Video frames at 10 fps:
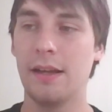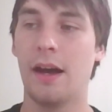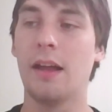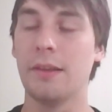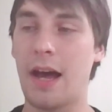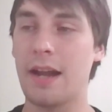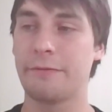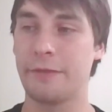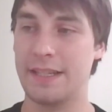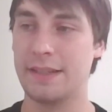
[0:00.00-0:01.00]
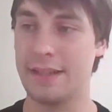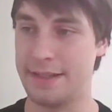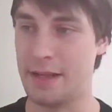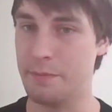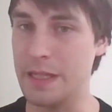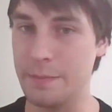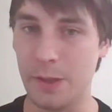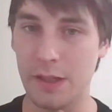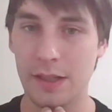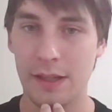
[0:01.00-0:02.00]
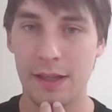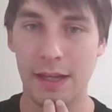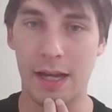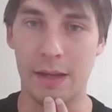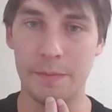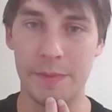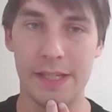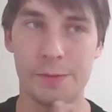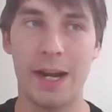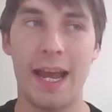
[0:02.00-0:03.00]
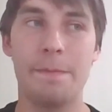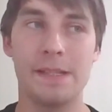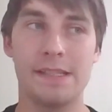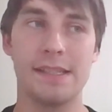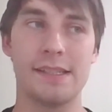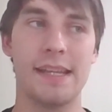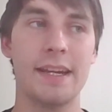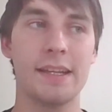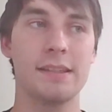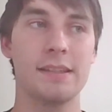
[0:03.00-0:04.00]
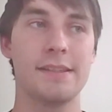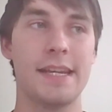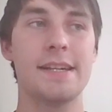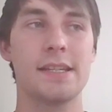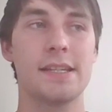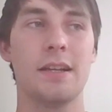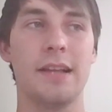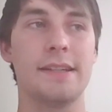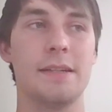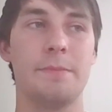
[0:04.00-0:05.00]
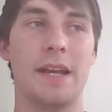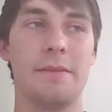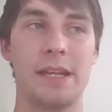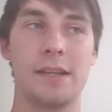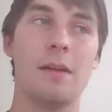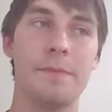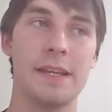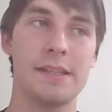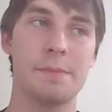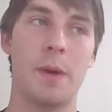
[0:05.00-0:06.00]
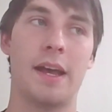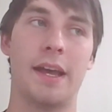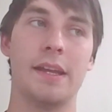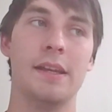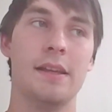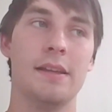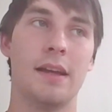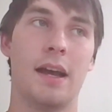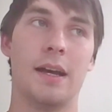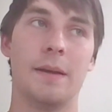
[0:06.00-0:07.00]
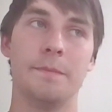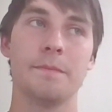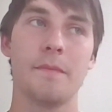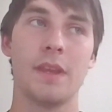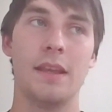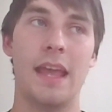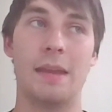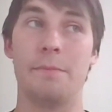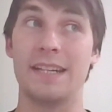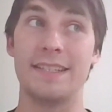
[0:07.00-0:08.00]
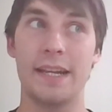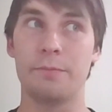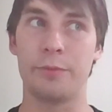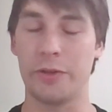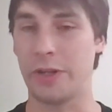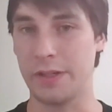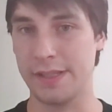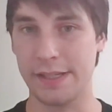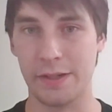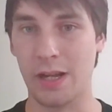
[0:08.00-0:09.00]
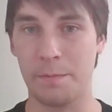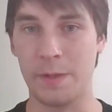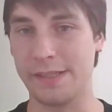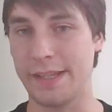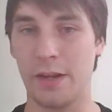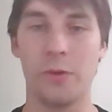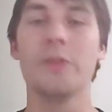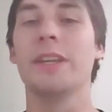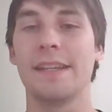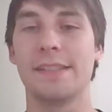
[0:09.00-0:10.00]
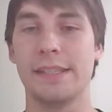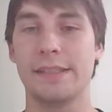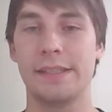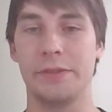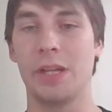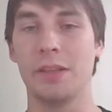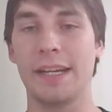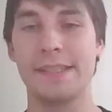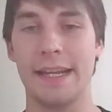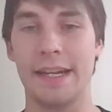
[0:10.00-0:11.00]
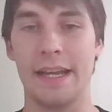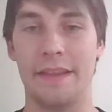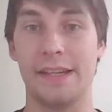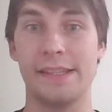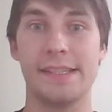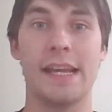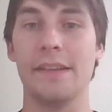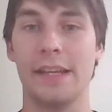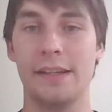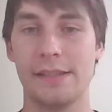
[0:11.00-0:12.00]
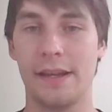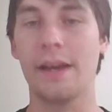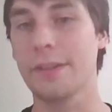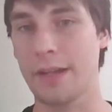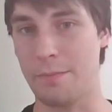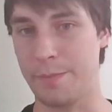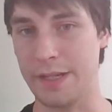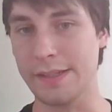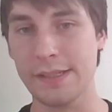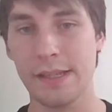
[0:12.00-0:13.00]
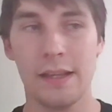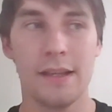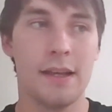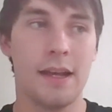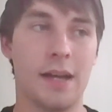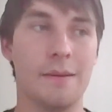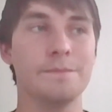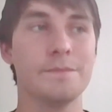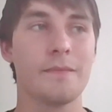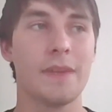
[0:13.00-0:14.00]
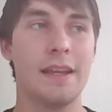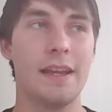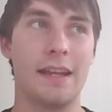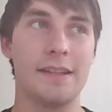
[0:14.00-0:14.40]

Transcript: a lot of risk to some people um, because what happens is data data is collected by the big companies by um, and by data brokers. These are companies that only exist to collect data and then sell it to other companies. Um, and